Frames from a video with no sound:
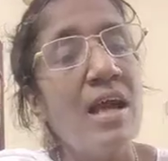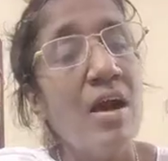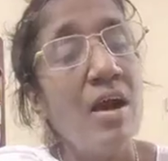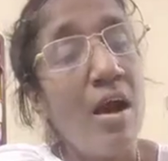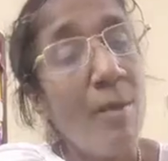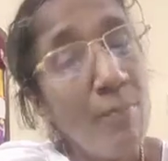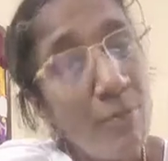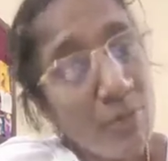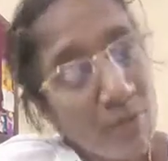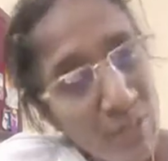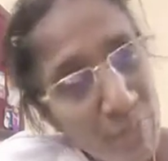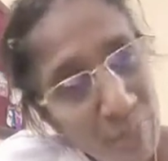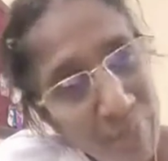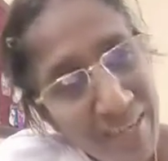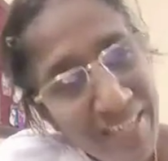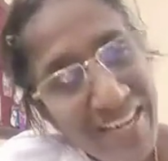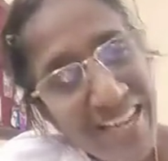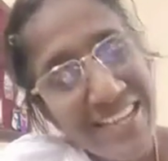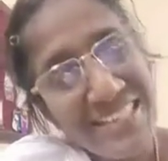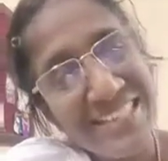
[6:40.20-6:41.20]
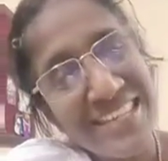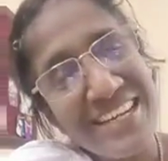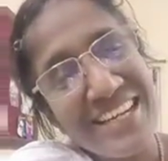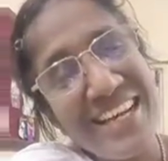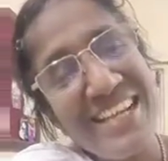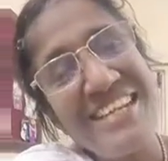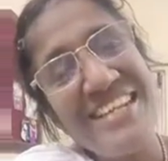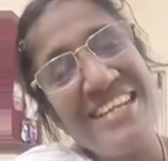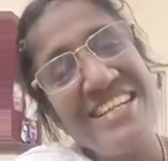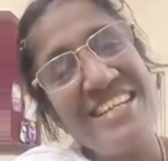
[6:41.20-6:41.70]
about the pediatric
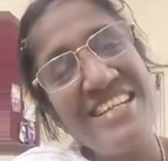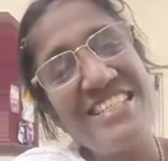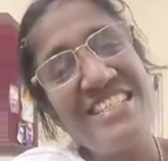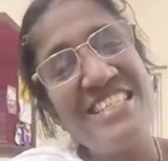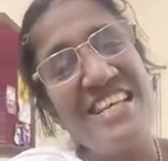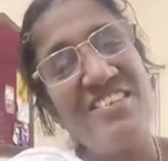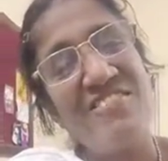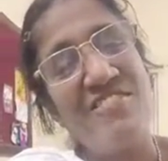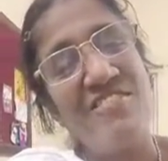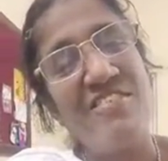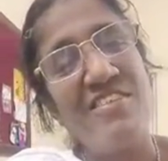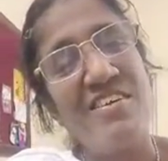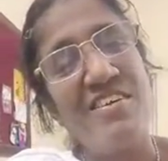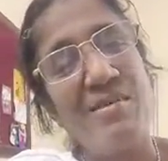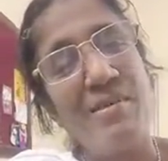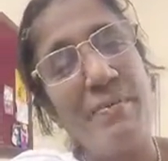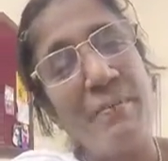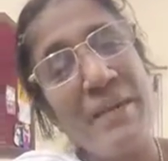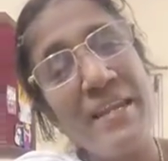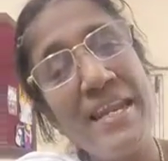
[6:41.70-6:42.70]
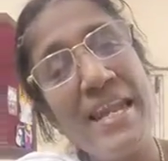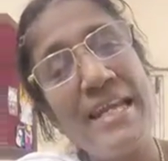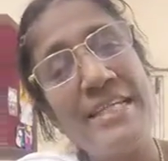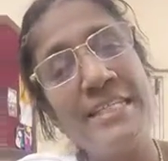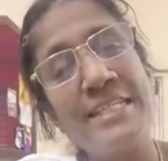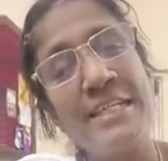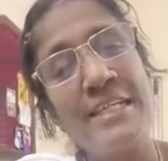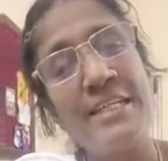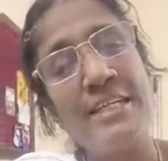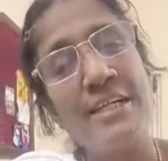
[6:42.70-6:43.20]
content itself,
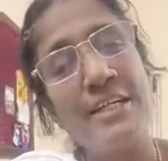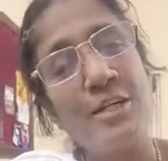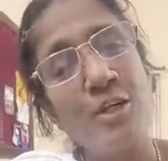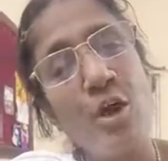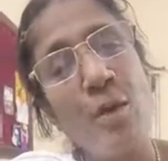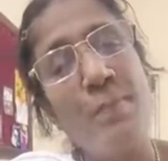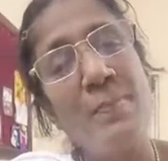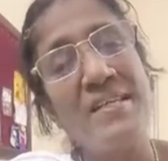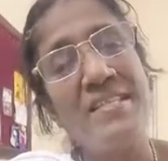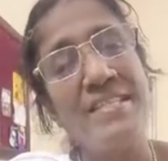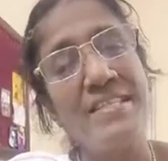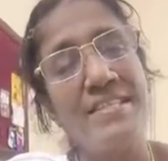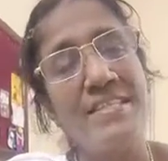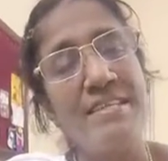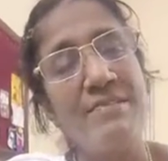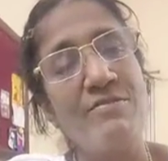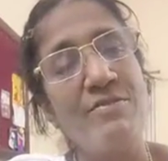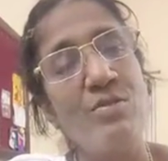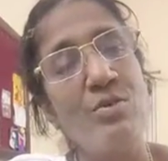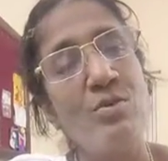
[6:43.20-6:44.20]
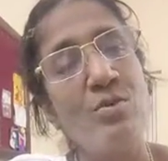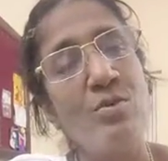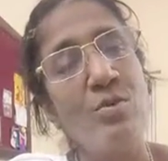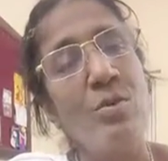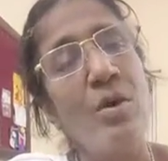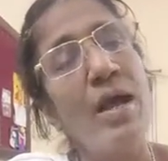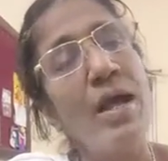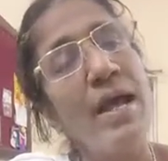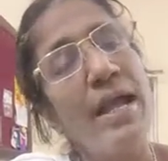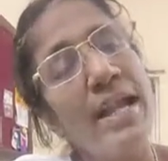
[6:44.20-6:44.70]
pediatric topics itself.
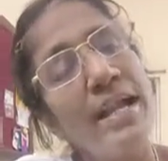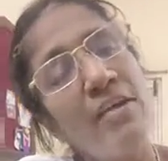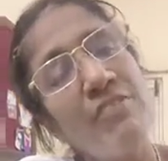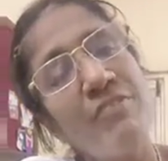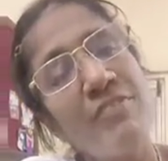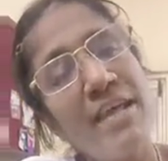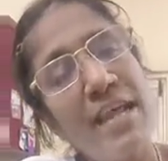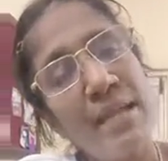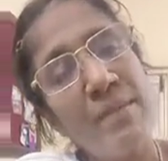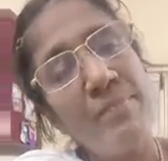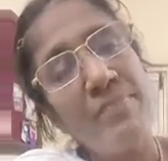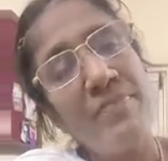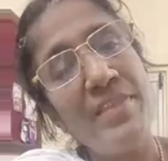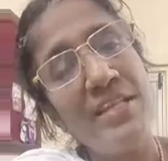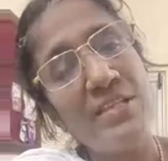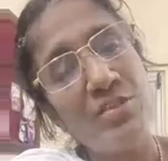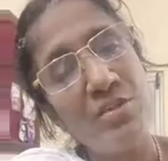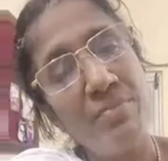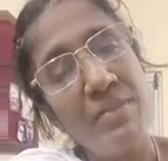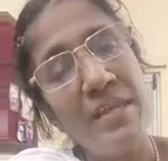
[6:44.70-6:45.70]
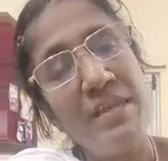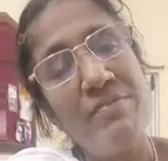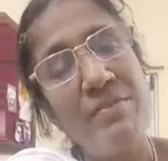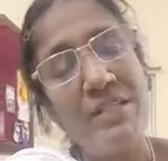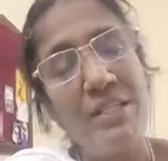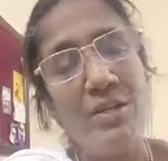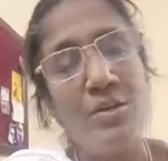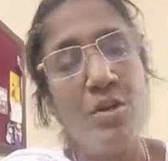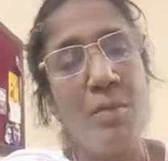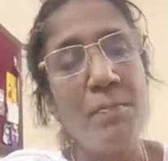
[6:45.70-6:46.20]
So ahead of time, they should be given
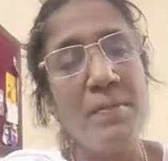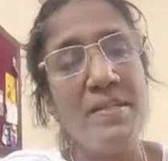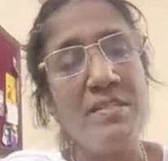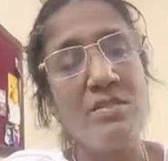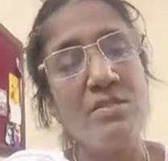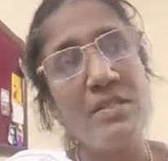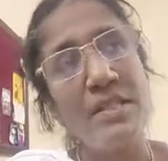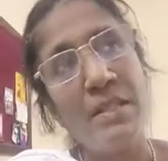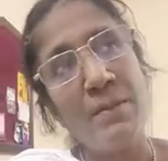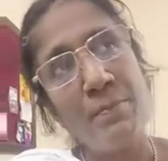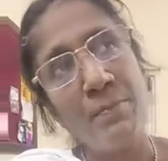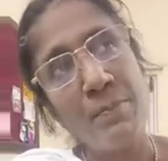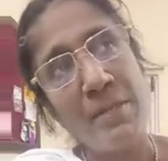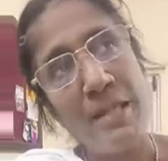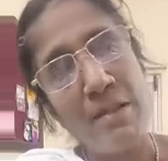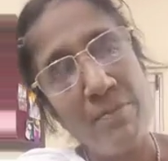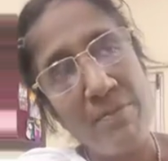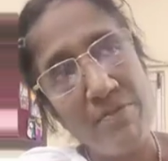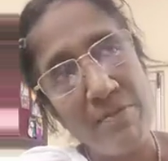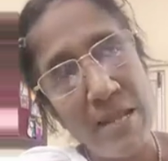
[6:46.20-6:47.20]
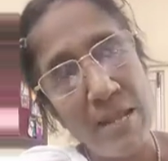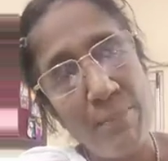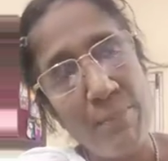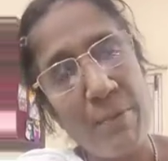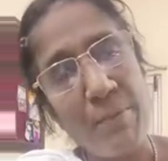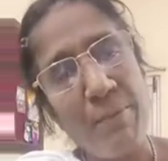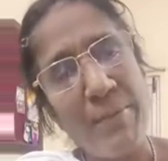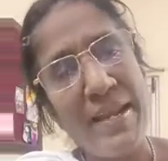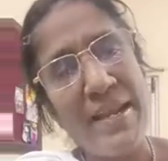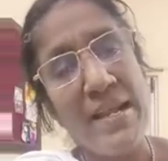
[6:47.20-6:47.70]
the topic so that they'll be well
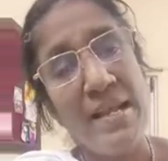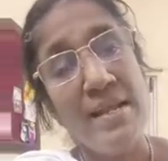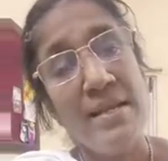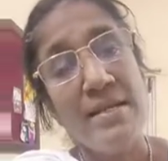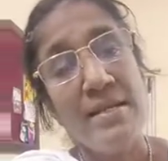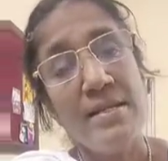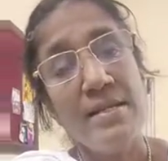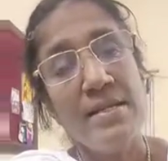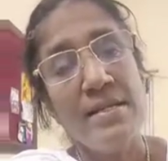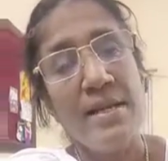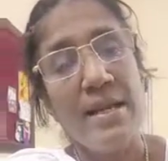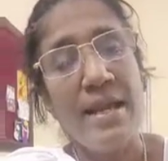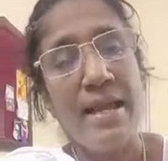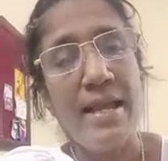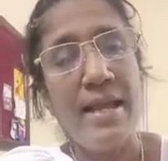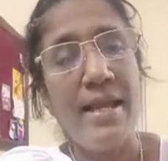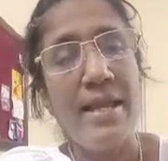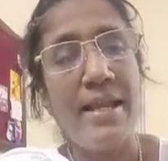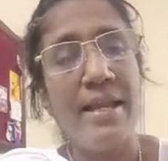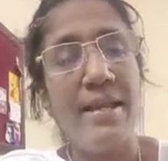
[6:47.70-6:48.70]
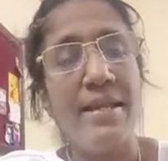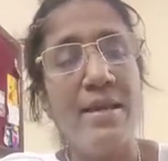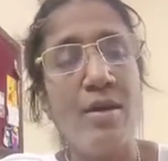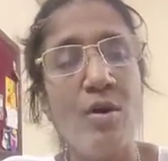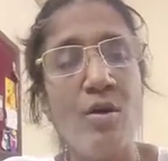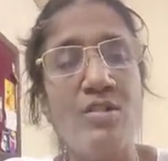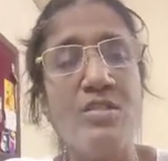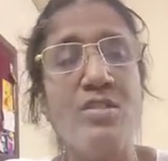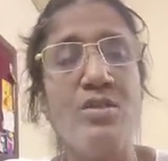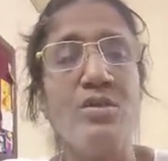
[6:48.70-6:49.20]
prepared, and
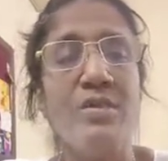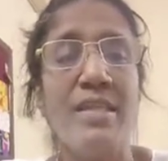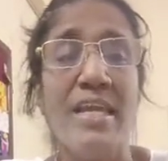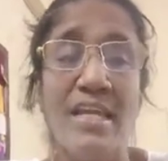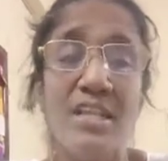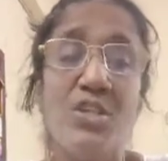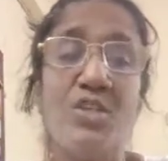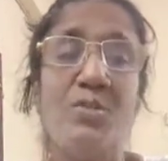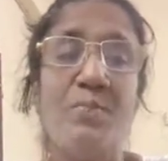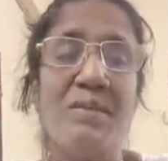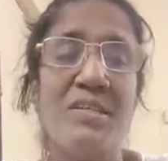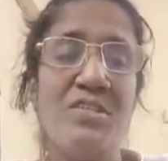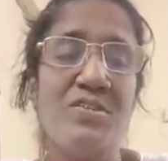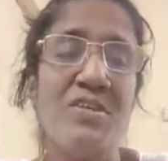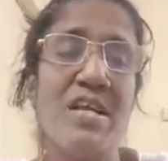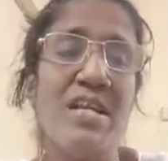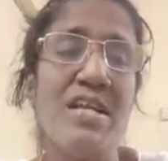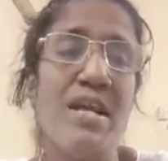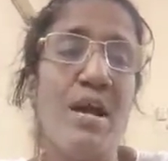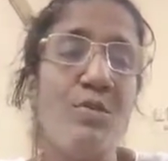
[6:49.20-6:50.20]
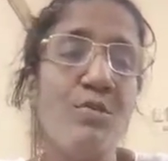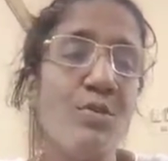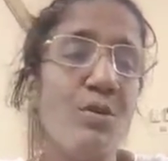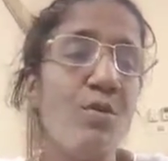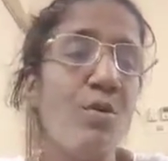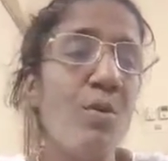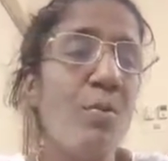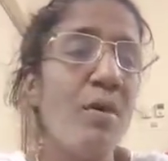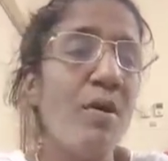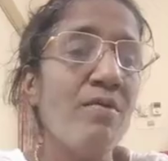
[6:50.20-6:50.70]
also they should be trained how to
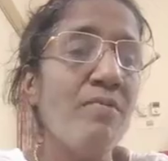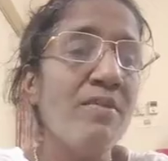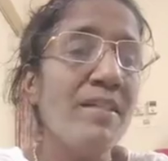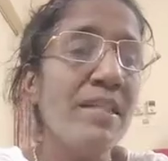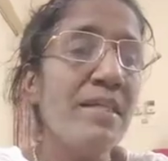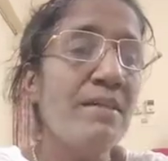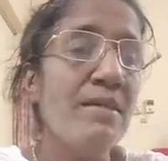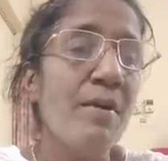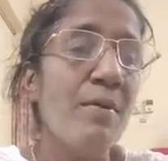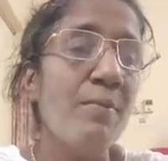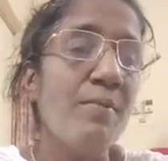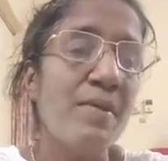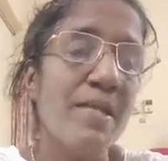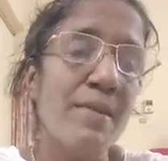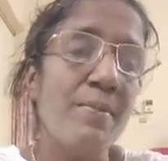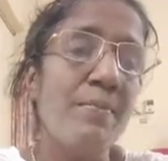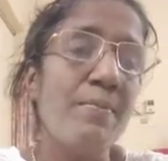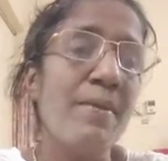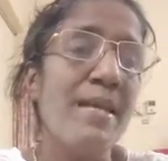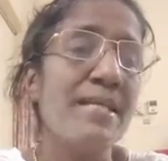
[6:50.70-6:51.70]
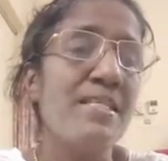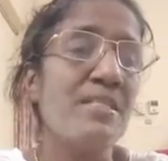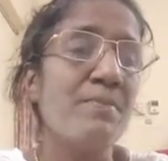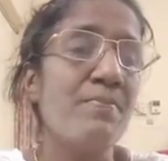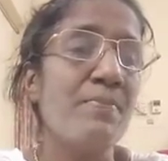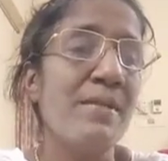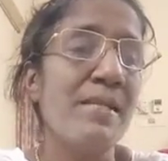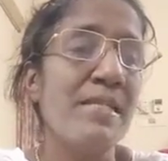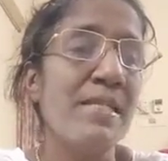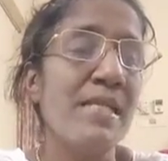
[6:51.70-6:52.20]
go about with the
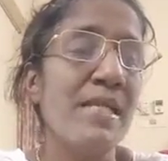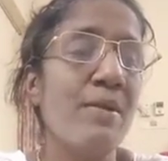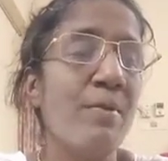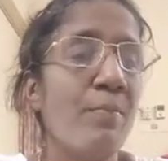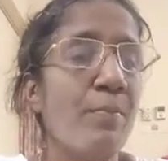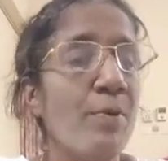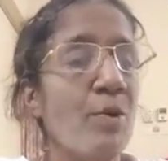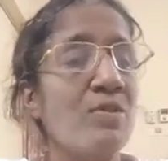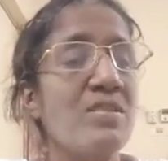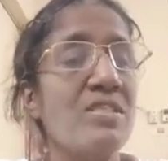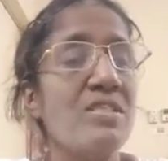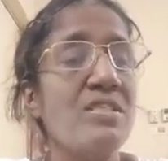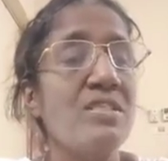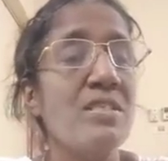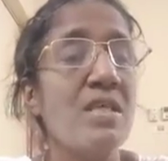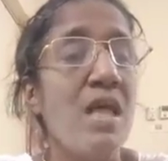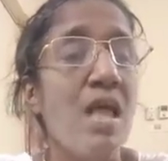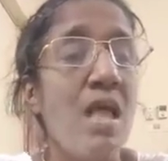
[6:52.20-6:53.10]
team-based building process.